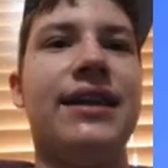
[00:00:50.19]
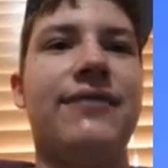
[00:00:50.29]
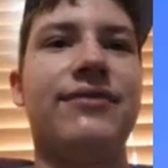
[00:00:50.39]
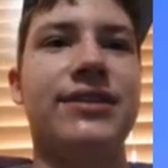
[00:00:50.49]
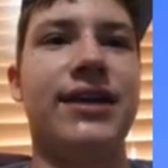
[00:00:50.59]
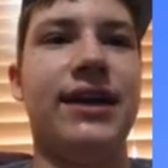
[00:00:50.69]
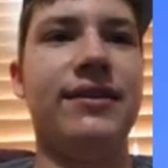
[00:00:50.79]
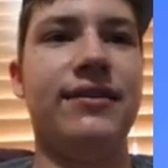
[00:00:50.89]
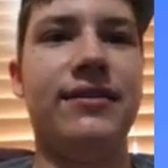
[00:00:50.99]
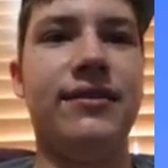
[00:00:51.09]
levels
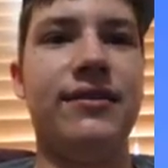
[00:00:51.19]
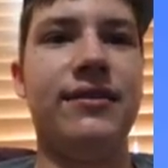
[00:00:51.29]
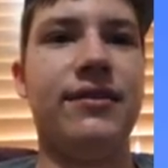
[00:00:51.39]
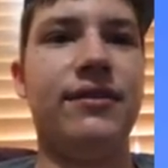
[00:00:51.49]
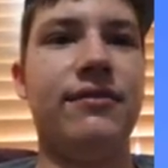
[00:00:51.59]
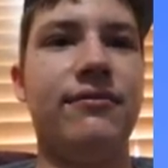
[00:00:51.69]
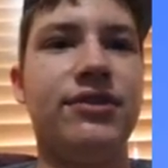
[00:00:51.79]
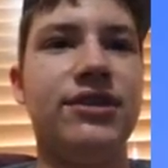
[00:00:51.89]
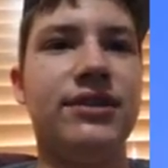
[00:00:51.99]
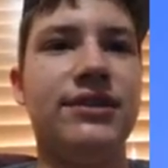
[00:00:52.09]
yet,
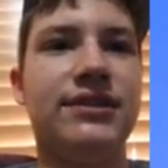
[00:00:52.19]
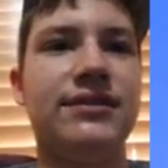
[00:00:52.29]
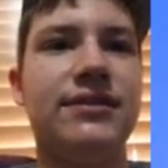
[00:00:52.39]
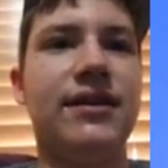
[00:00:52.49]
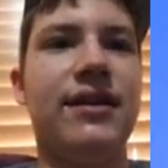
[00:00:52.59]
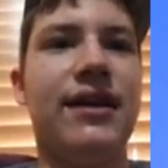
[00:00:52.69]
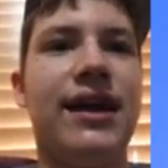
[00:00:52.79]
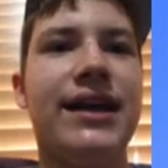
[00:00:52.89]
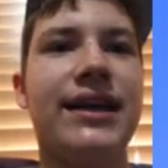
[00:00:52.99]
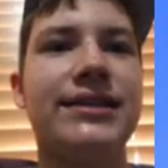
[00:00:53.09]
which is,
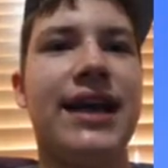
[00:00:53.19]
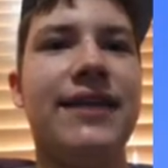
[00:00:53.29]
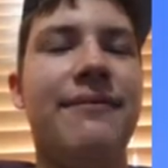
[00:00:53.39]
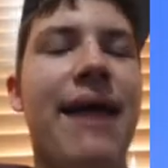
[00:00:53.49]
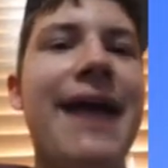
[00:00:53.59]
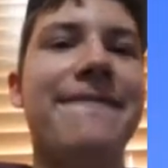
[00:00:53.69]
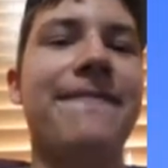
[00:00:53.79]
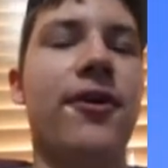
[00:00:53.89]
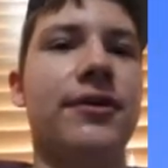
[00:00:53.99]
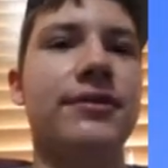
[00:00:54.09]
I guess, kind of my
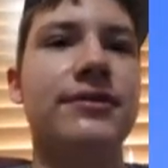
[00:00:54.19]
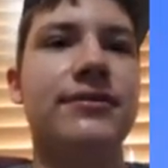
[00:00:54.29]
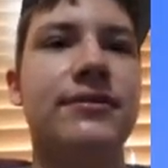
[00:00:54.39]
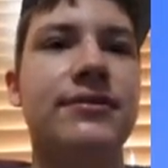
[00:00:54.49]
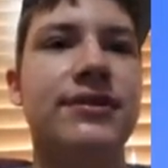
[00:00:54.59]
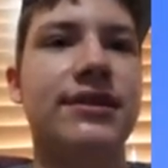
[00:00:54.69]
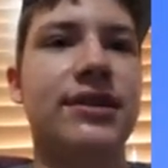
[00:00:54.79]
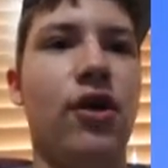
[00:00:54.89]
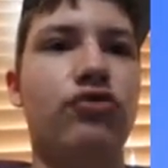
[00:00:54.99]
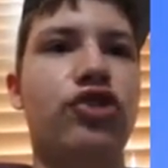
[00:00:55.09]
fault. Since
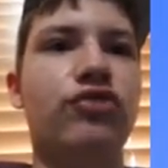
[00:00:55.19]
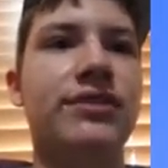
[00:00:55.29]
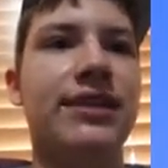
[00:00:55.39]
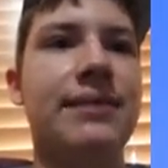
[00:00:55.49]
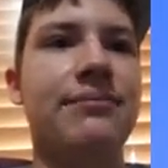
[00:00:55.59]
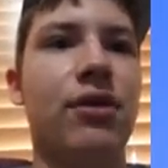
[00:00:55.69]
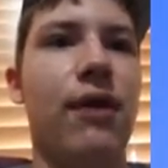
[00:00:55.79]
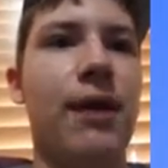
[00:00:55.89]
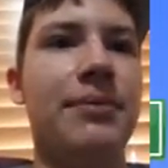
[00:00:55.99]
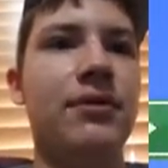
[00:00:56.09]
I, oh shoot, does this thing blow
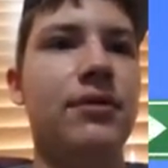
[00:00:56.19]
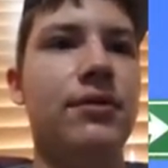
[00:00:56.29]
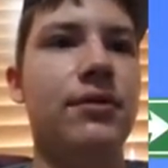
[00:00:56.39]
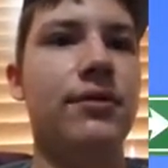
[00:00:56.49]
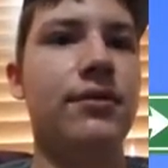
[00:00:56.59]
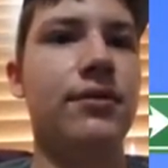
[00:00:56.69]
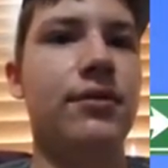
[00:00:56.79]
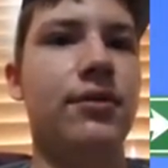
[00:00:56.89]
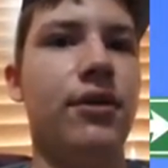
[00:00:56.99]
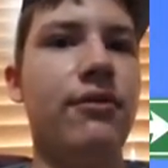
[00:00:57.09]
up?
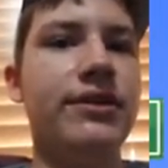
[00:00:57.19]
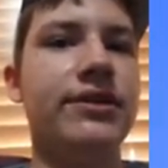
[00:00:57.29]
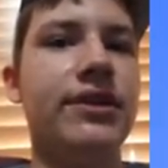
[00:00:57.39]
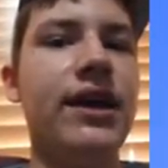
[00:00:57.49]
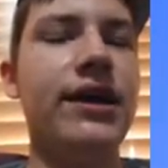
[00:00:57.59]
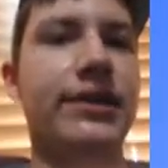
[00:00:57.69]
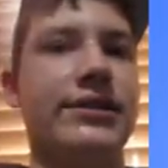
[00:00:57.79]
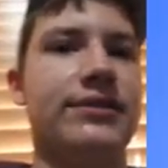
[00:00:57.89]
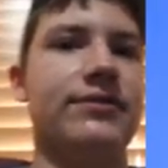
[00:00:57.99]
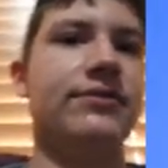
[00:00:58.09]
Oh, it
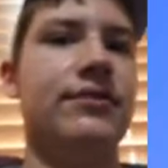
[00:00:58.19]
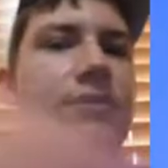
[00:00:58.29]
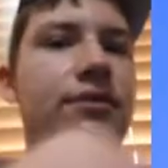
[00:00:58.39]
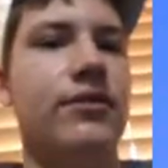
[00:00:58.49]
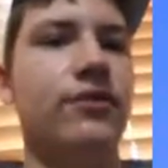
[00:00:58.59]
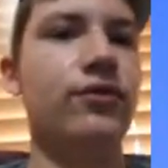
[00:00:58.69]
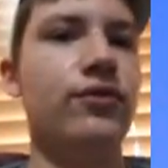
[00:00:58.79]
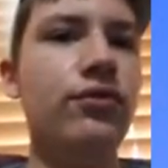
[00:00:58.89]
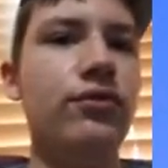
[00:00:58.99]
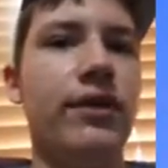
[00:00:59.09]
does.
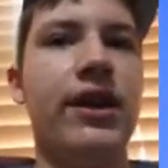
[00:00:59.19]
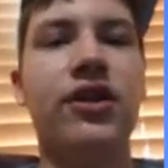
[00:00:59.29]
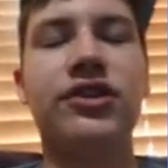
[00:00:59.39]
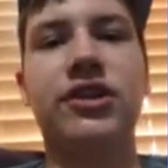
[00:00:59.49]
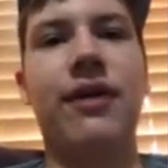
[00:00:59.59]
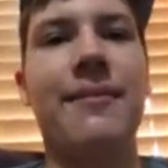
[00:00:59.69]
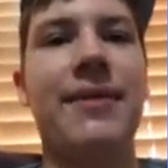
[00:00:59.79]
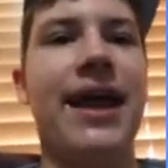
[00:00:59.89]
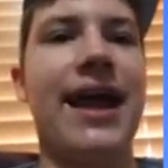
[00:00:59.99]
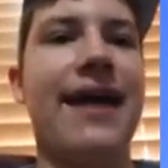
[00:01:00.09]
Ooh, and also, I'm
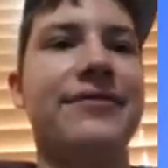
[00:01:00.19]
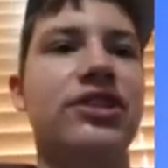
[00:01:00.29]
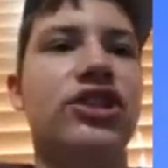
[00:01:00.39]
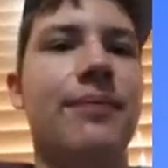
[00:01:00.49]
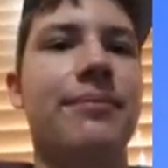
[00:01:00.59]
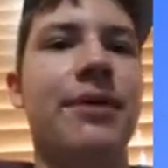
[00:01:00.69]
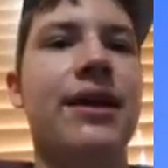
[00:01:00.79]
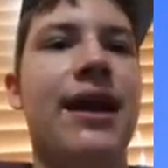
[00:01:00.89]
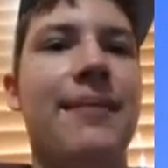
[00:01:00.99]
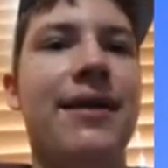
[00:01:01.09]
going to have to jump.
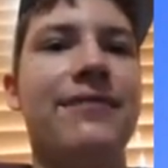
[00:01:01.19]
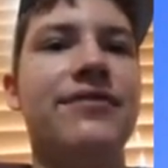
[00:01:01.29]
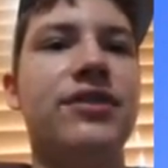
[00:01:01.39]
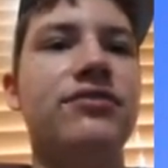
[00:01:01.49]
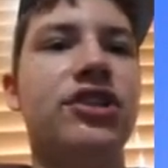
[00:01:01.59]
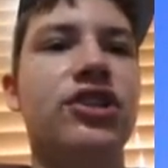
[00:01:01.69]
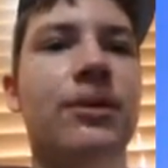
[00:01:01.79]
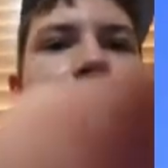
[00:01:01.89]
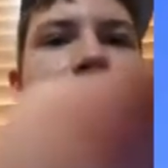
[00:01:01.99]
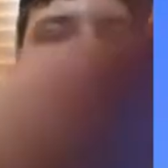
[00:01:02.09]
I'm going to have to use the
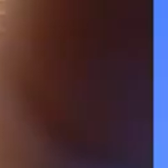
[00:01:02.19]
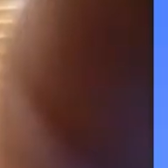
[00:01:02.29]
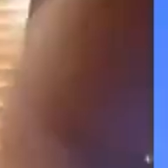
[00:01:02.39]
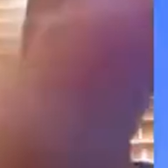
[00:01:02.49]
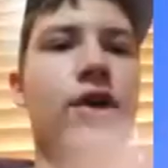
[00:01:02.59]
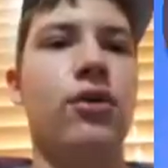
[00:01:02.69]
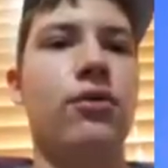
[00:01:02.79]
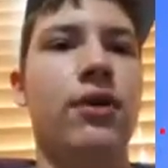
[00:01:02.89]
jump button, so whoa.